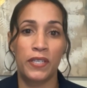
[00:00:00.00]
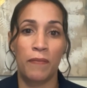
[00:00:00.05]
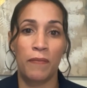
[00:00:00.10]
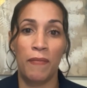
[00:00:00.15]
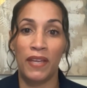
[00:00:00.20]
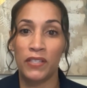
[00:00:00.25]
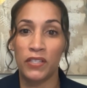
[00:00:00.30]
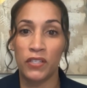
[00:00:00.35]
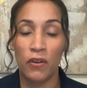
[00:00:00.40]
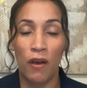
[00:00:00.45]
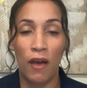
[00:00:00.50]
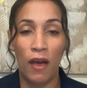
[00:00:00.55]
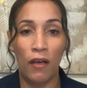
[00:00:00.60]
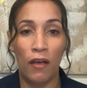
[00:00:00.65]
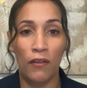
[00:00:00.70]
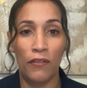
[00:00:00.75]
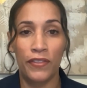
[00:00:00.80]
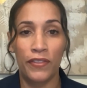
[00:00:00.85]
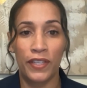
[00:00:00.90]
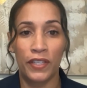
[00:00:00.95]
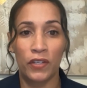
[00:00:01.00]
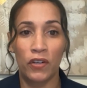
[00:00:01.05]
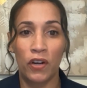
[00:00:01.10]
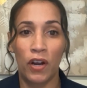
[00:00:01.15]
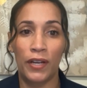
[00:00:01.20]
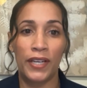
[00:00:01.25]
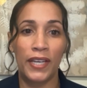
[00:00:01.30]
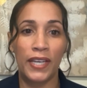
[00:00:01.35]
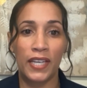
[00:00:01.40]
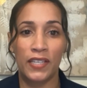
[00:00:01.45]
to mental health and
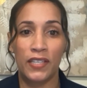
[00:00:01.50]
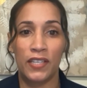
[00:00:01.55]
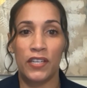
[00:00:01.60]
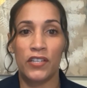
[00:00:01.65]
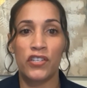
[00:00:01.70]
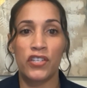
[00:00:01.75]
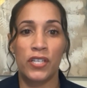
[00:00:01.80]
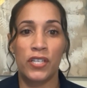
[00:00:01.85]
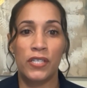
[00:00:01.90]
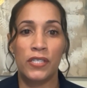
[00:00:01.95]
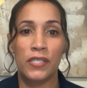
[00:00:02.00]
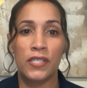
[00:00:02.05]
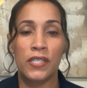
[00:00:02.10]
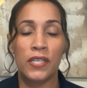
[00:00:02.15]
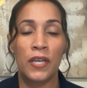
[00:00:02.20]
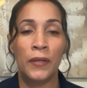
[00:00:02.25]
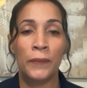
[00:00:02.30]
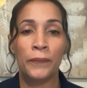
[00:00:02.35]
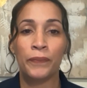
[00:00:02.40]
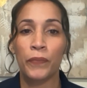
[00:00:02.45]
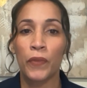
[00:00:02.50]
chronic conditions.